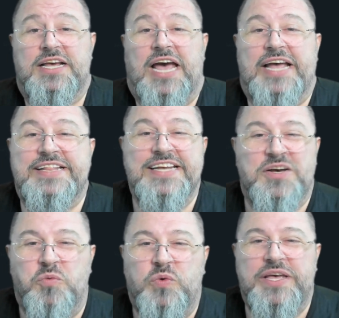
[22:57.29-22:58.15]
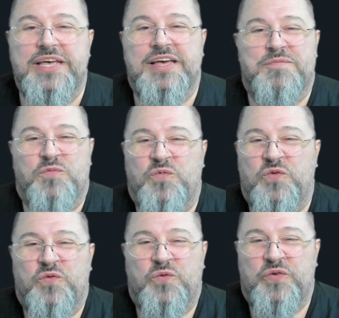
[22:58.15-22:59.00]
I think we,
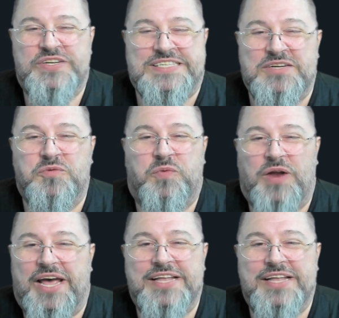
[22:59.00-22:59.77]
SimFly and the